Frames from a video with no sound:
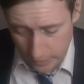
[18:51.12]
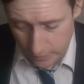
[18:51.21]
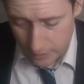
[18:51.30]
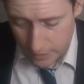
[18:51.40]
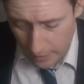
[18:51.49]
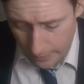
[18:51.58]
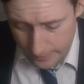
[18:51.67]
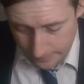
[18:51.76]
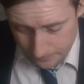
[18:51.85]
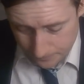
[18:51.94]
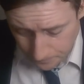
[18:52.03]
the
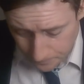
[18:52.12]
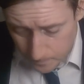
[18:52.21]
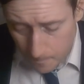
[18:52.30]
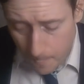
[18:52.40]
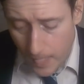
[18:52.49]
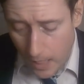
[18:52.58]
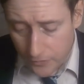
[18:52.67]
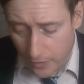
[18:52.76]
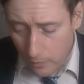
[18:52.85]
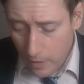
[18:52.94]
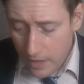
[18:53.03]
society.
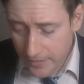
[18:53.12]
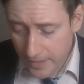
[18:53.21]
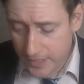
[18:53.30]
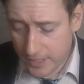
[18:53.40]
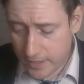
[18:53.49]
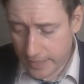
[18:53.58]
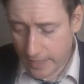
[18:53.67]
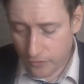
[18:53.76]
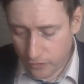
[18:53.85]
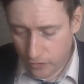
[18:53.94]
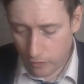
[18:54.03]
So this is the thing
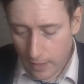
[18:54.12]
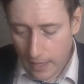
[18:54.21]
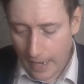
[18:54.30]
to do,